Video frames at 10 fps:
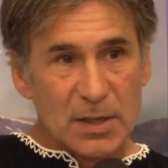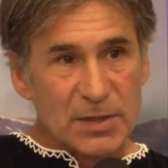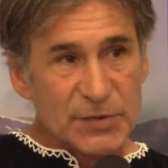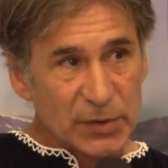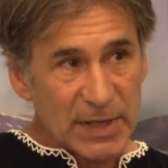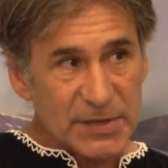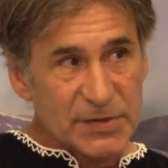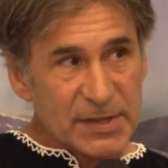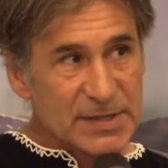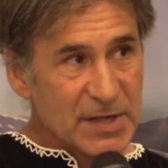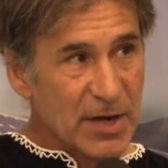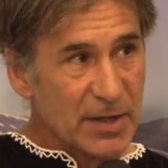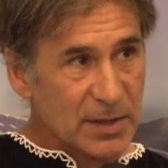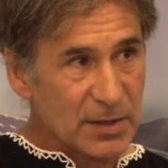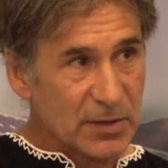So let's
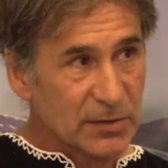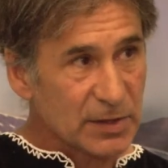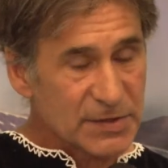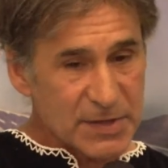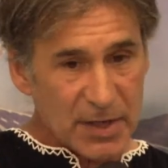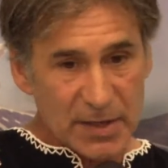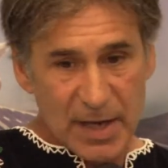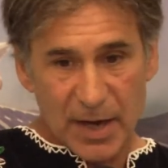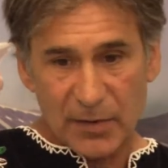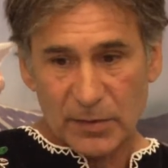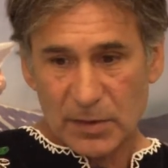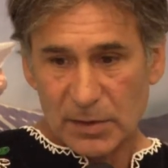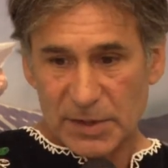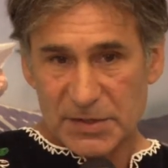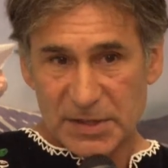start here, let's start now,
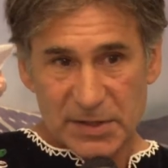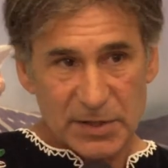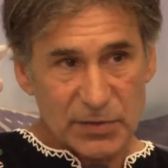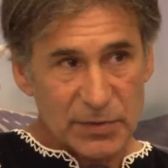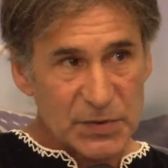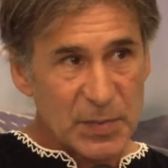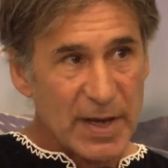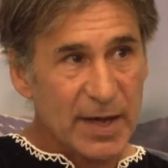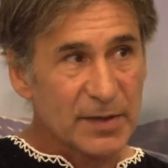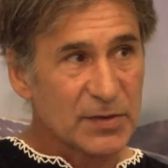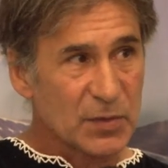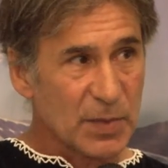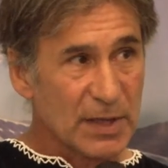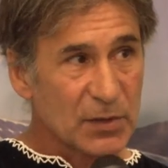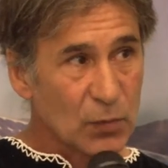let's continue this path to
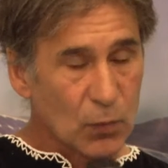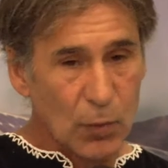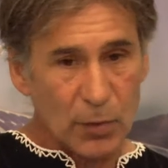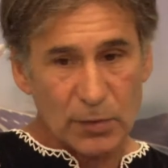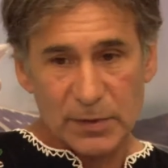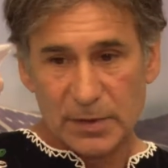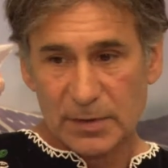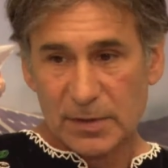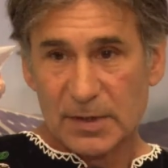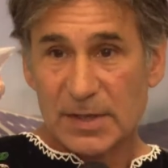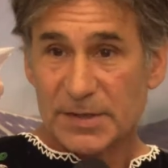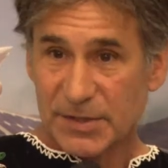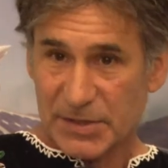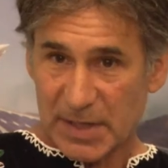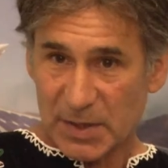make the world
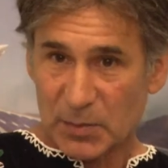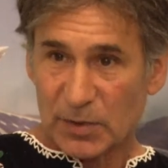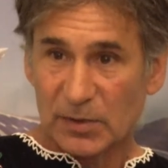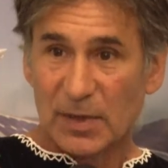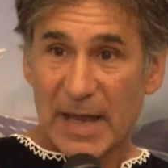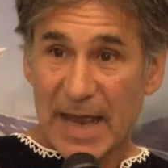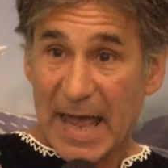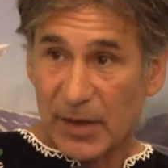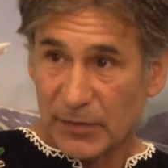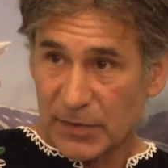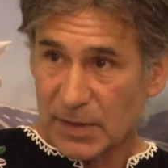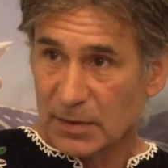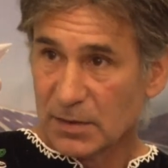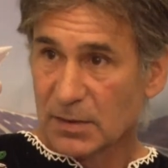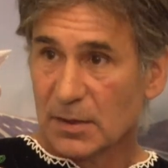sustainable, healthy,
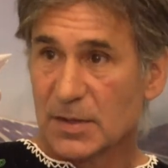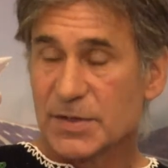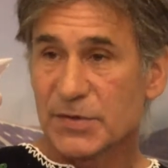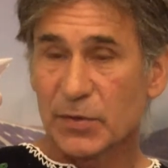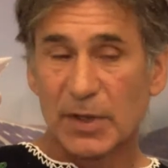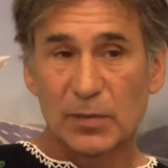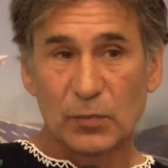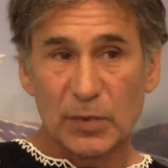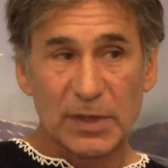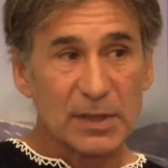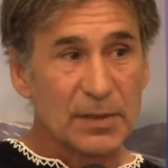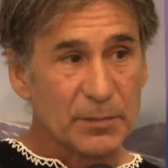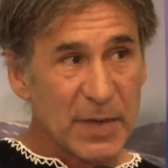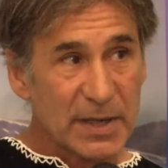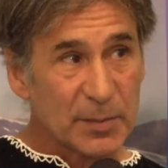so that we
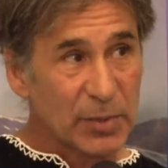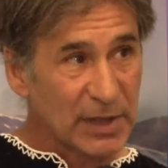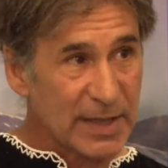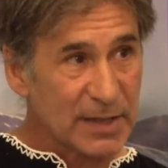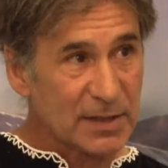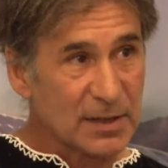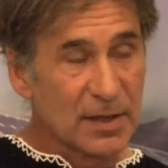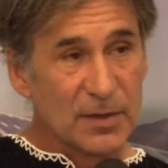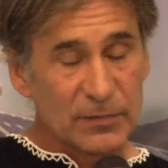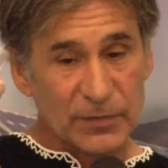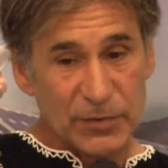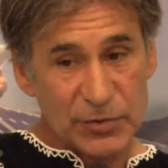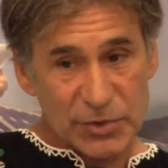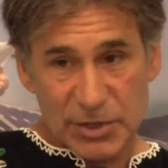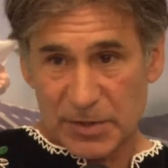make a planet for
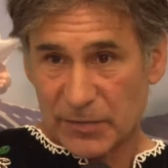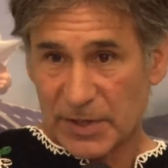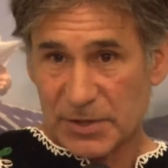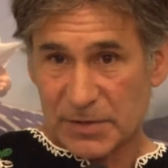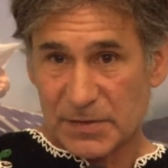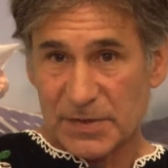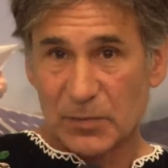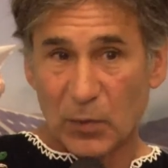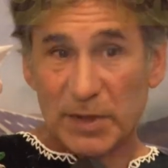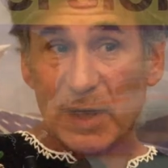future generations, one